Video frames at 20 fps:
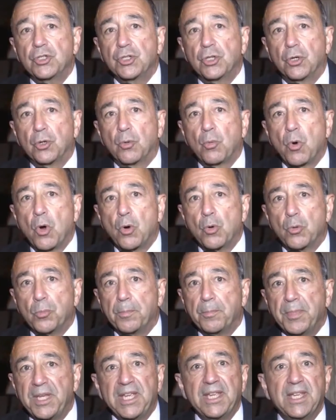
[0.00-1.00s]
Sure
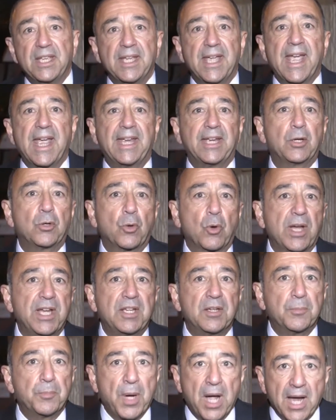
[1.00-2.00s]
won't be a
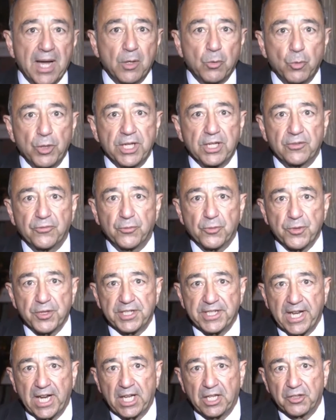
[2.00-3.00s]
great bye week for
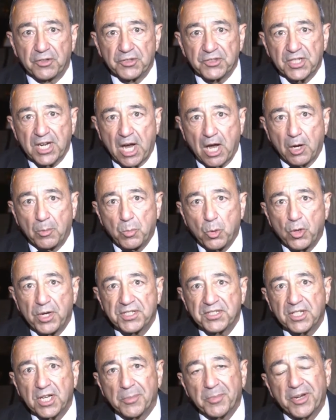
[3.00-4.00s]
the Dallas
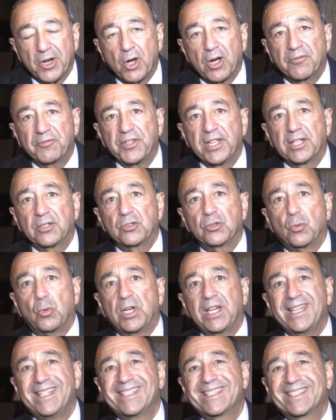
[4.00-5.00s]
Cowboys coming off that
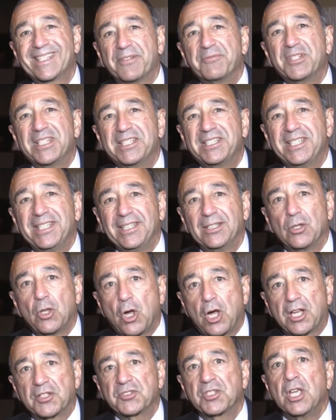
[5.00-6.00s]
2017
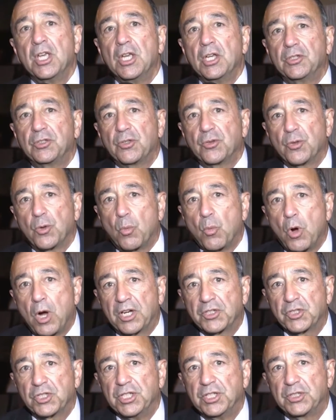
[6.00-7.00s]
loss to the
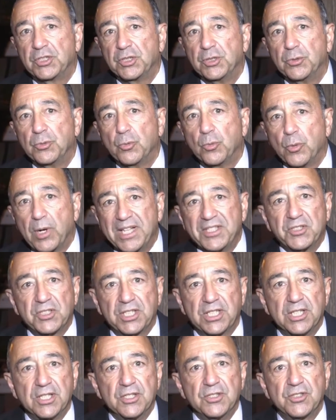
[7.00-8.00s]
Washington
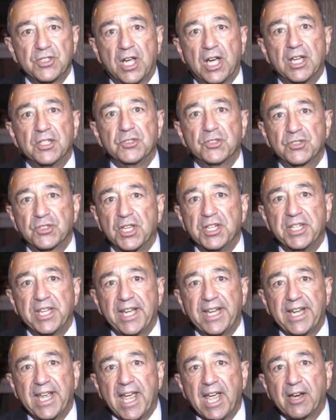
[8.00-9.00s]
Redskins on
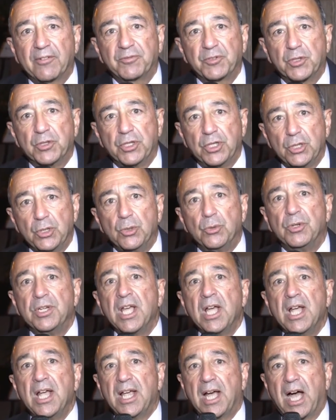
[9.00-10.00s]
Sunday afternoon
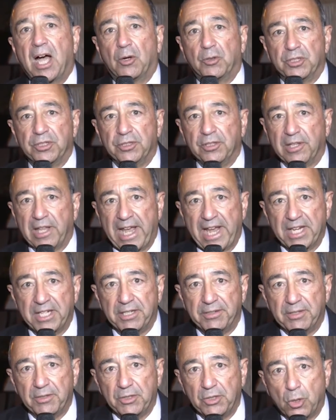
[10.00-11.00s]
out in
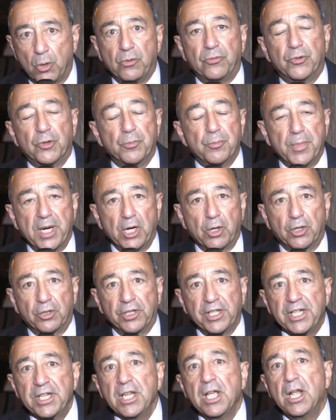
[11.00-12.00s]
Landover,
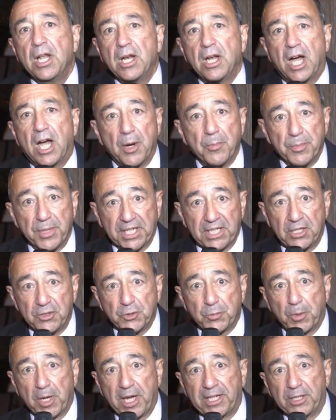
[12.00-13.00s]
Maryland. Mickey
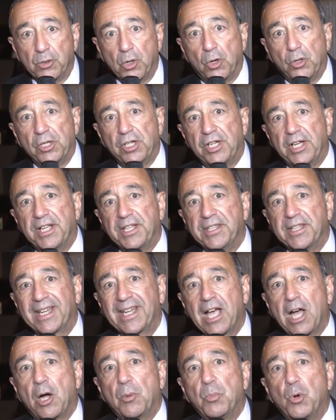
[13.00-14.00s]
Spagnola and the
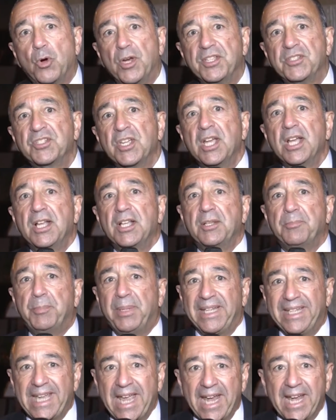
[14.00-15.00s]
Cowboys
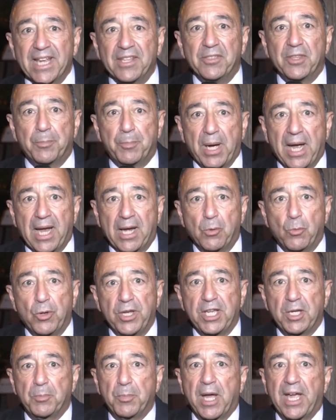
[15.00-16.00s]
began the bye
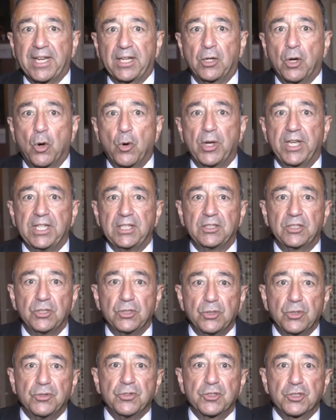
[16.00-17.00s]
week by going
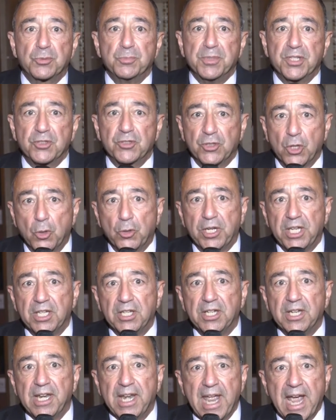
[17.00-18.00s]
to the
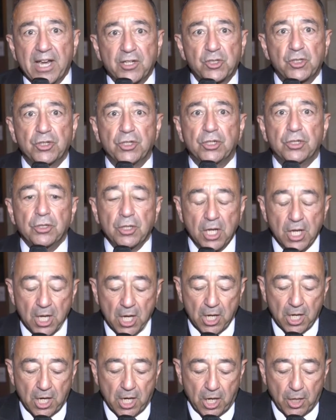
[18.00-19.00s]
Smithsonian National
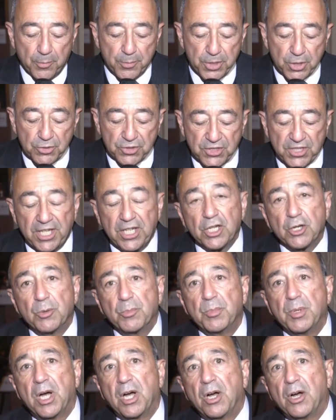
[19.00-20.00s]

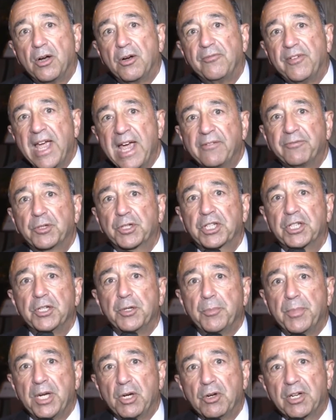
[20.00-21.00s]
Museum of
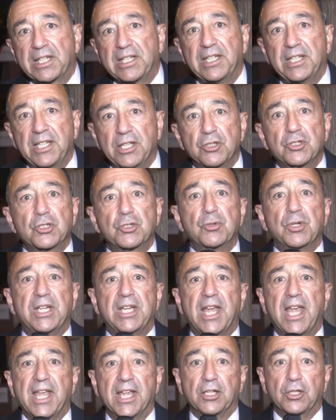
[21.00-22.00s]
African American
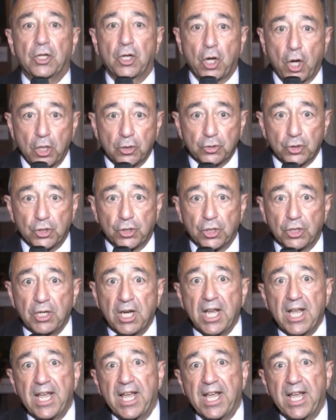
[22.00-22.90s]
History and Culture,